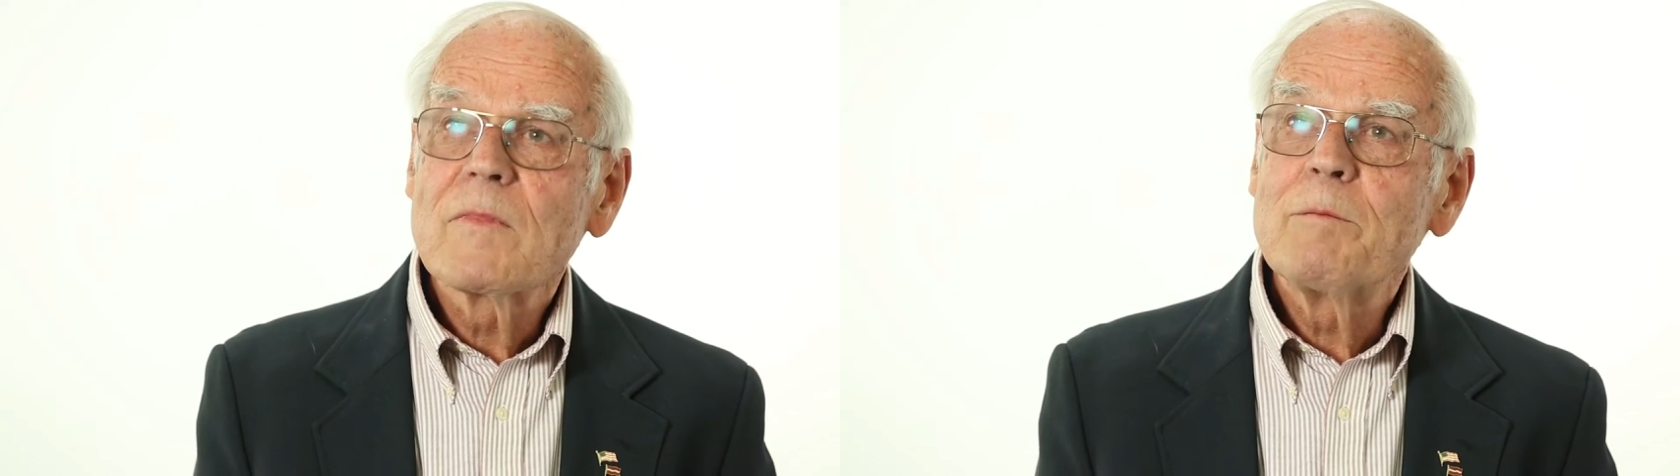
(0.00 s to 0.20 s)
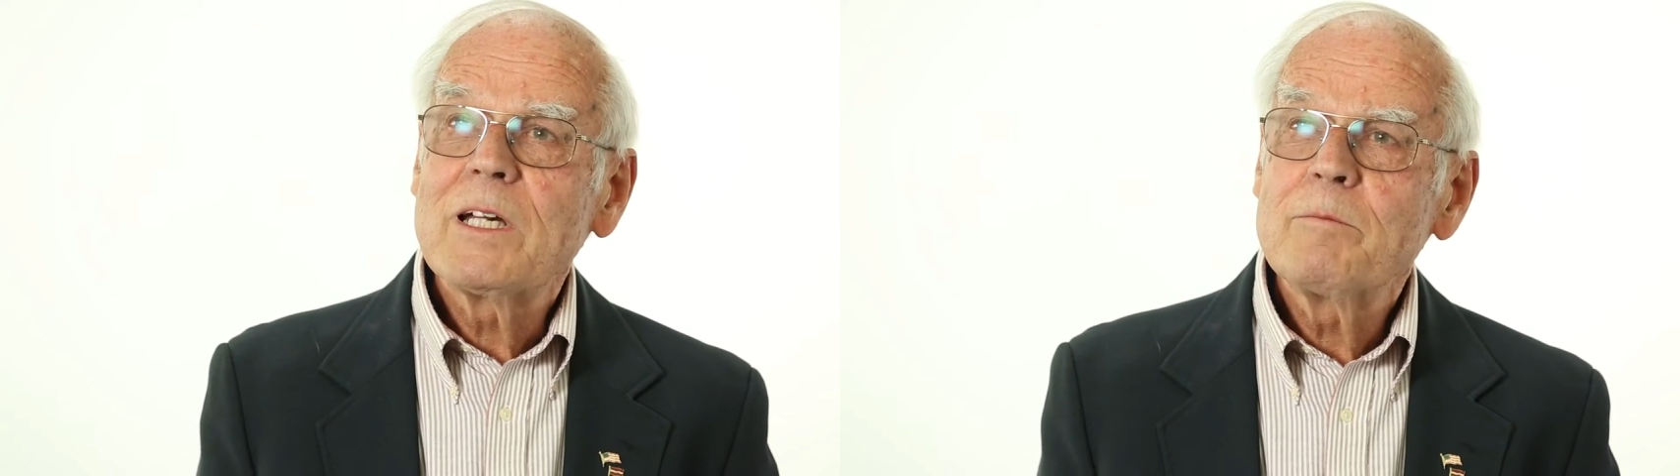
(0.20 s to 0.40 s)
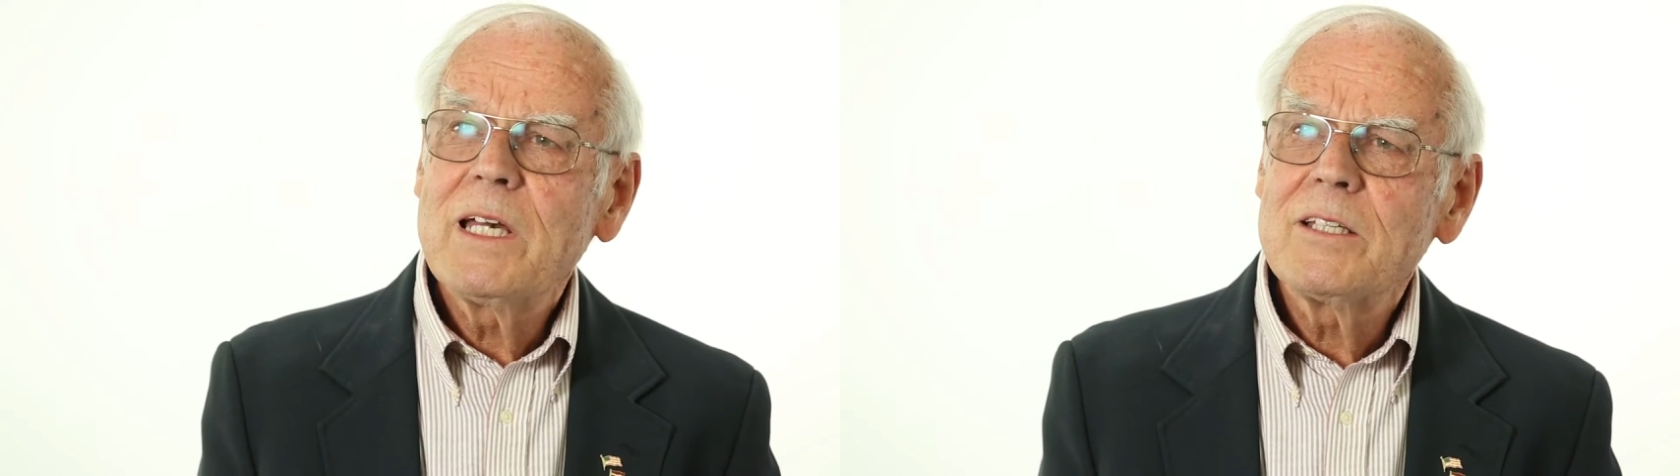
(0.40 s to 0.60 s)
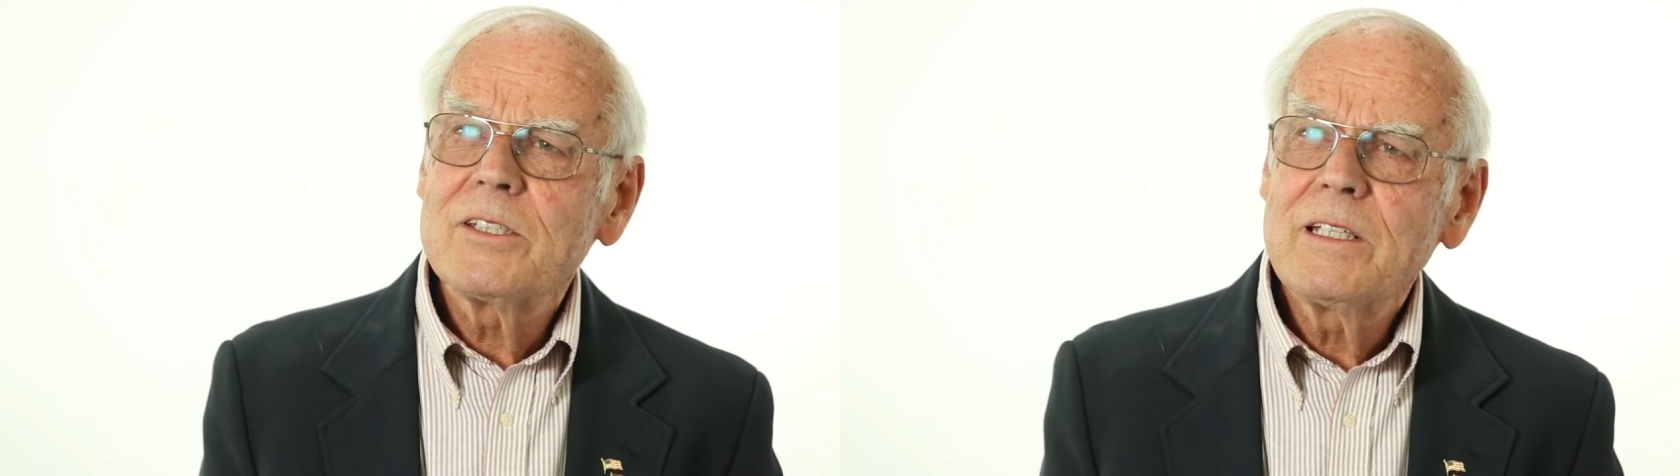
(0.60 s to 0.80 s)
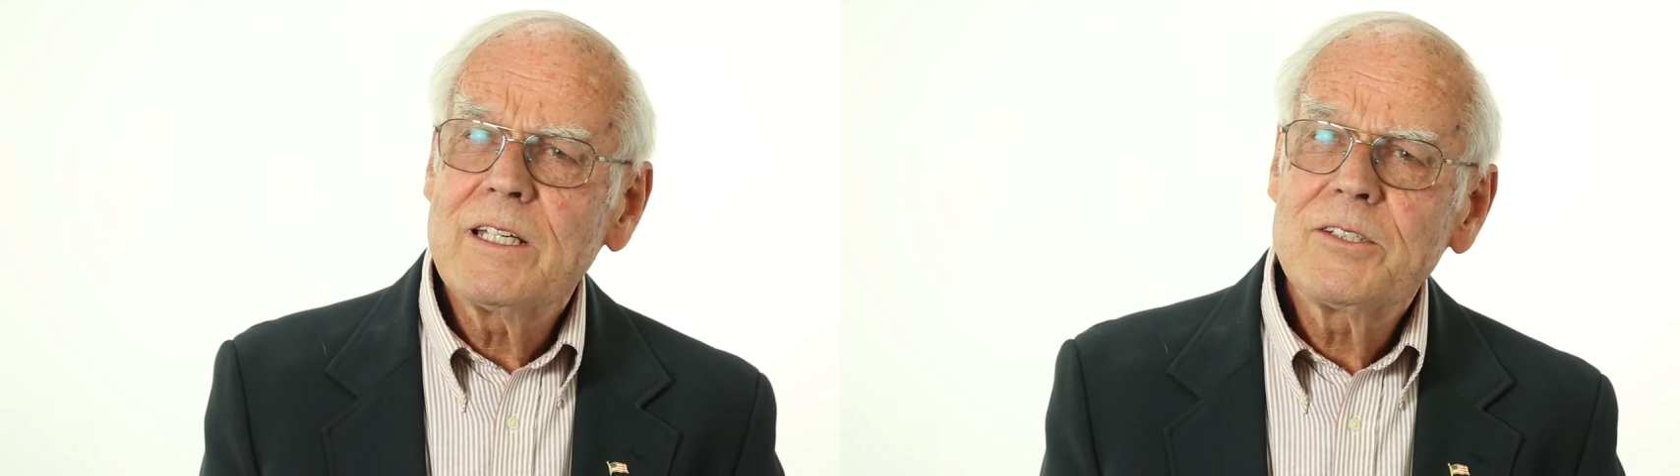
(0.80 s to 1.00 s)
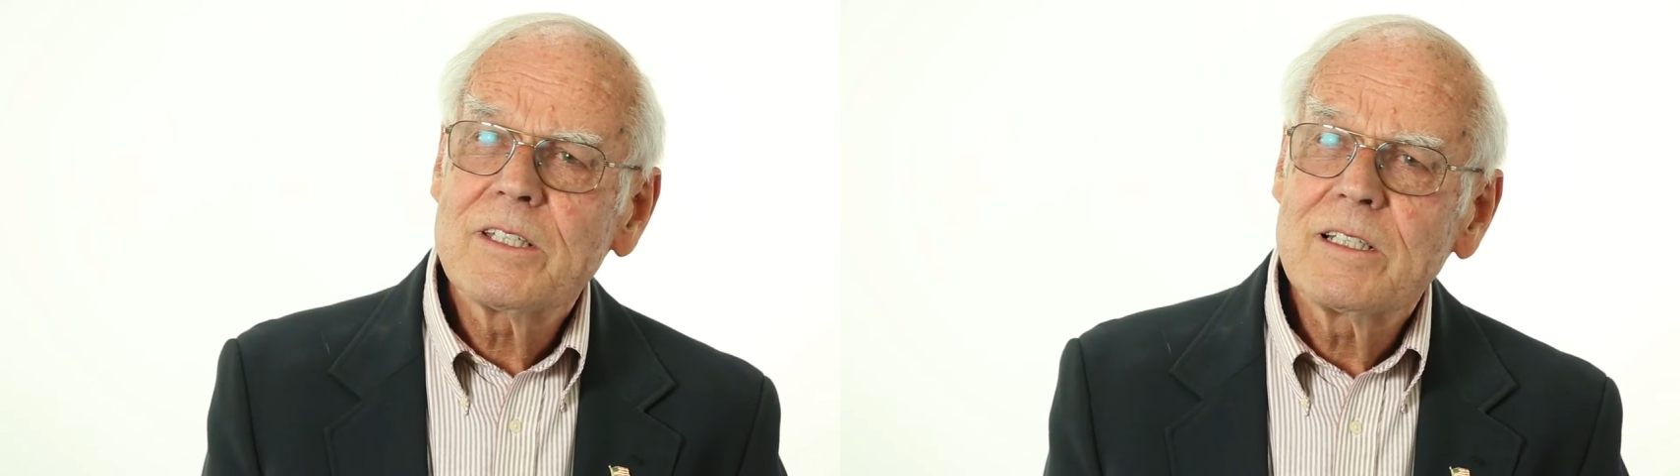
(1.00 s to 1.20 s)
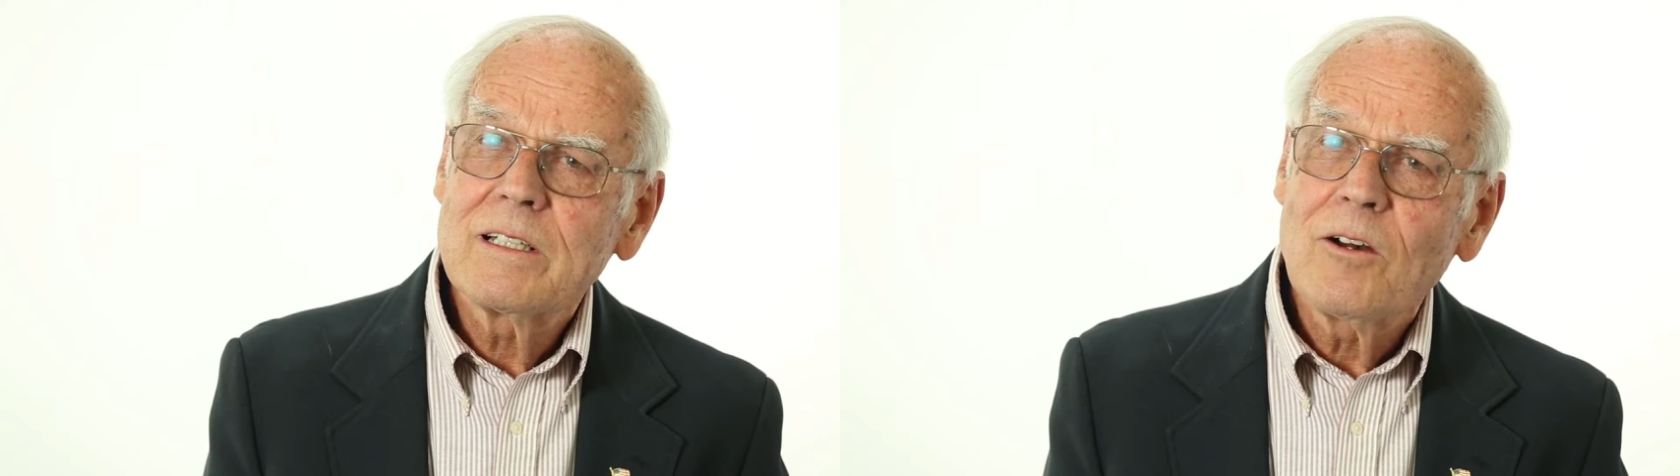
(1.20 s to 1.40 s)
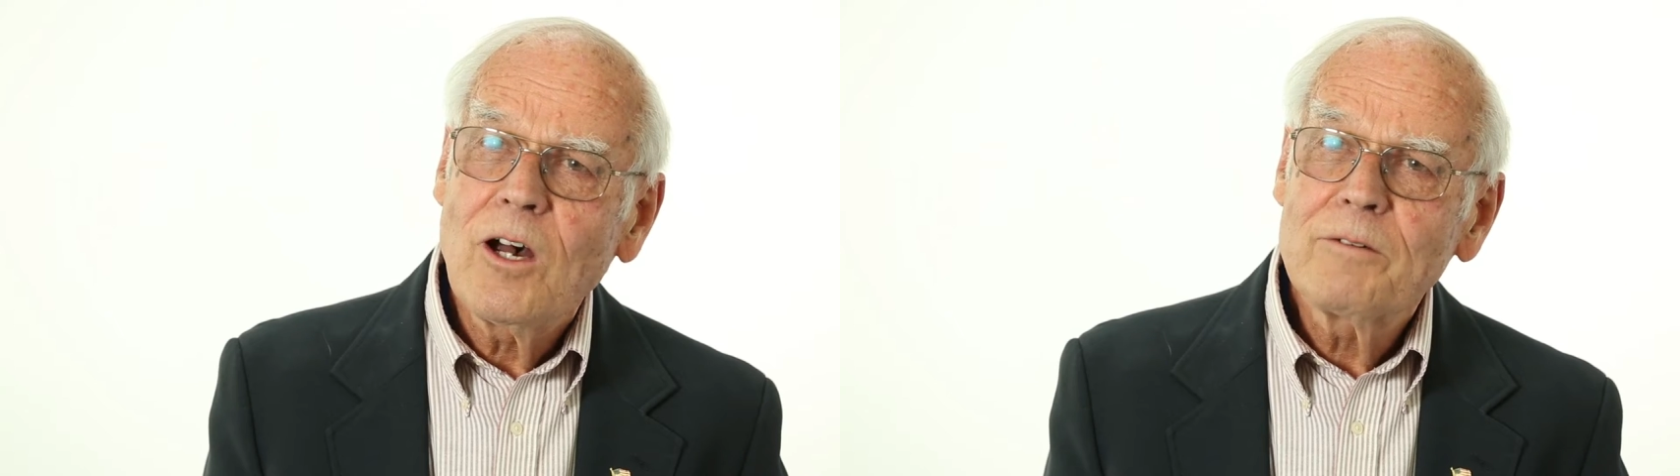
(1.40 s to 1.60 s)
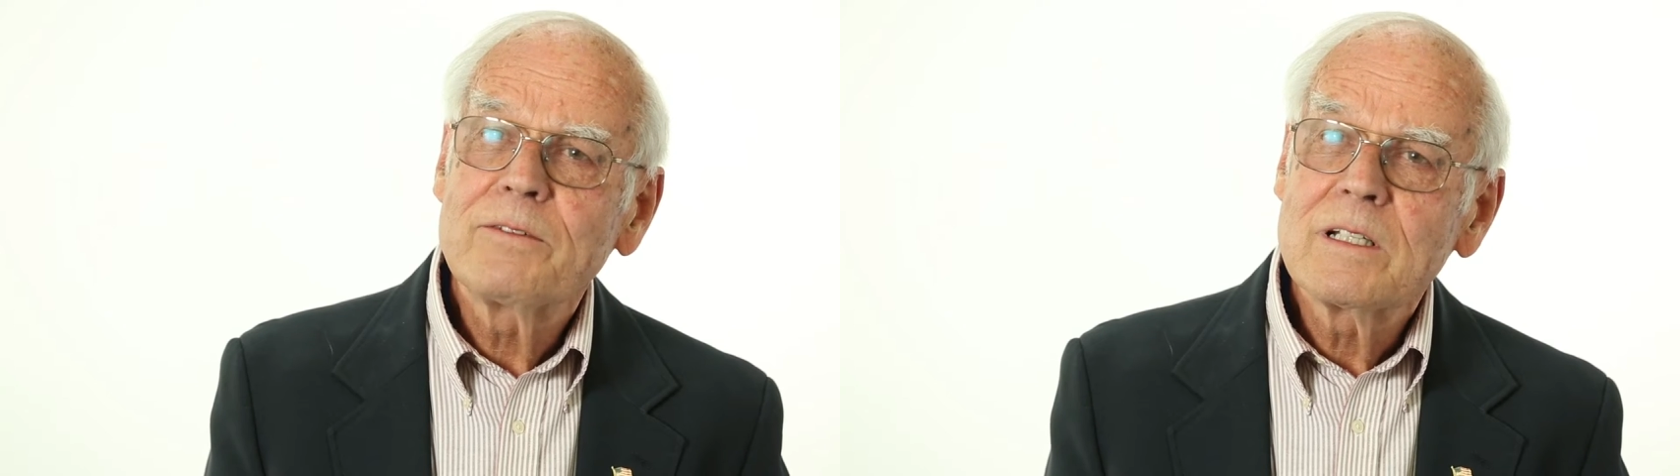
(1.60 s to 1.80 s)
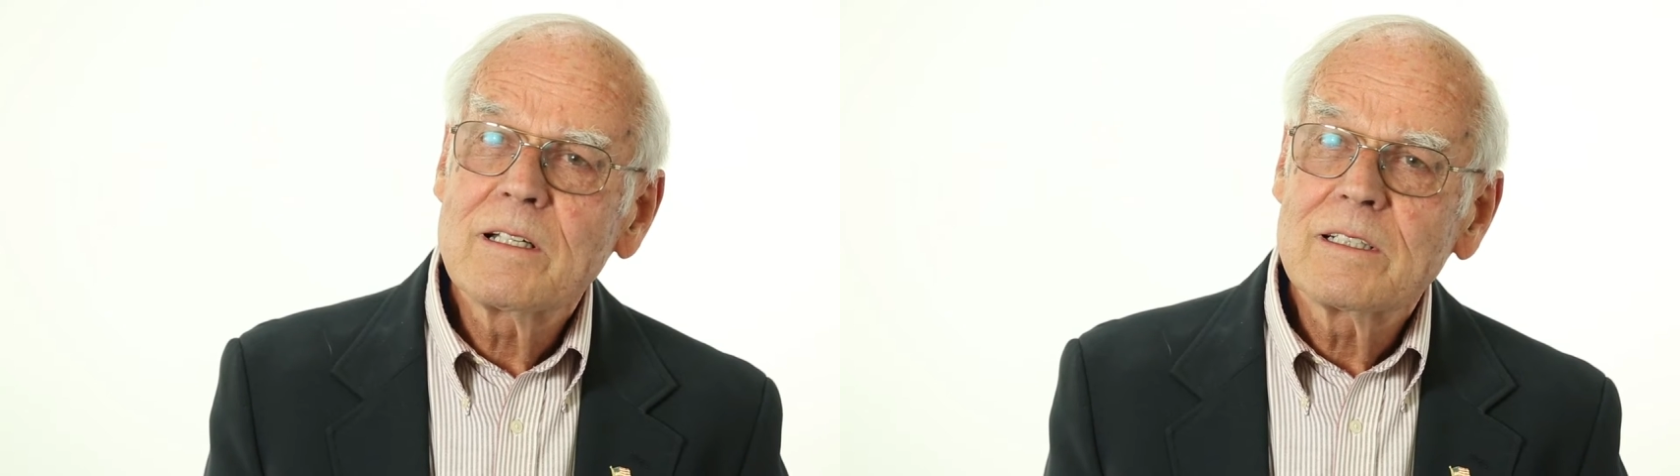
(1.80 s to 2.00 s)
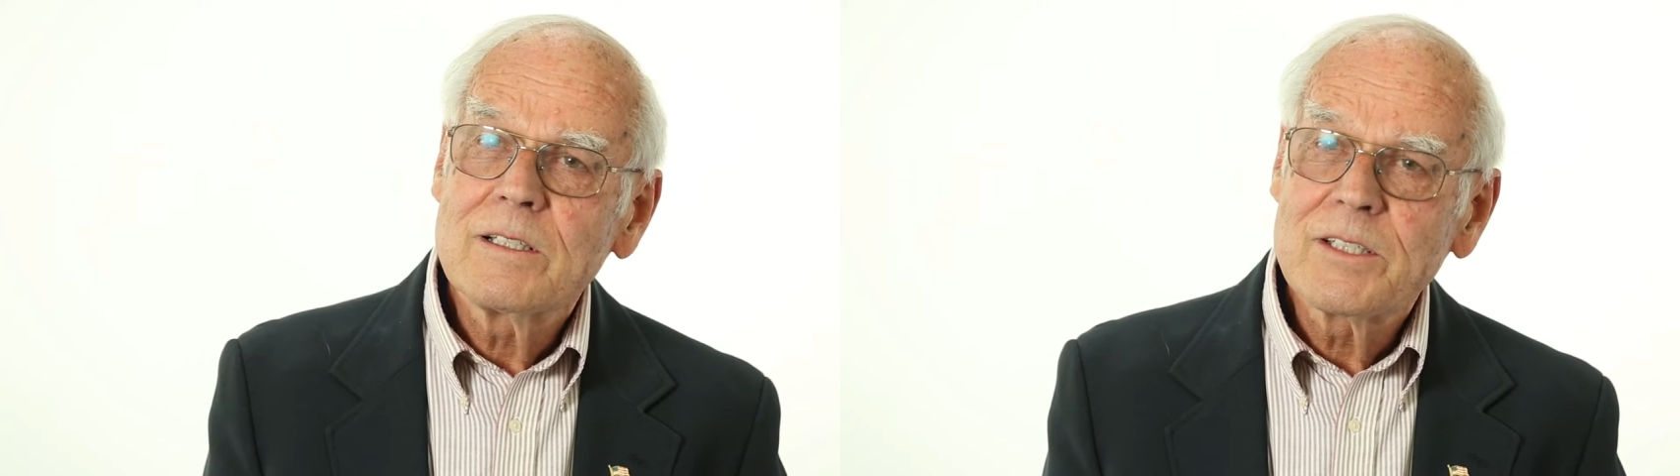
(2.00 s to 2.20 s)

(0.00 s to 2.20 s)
my imagination often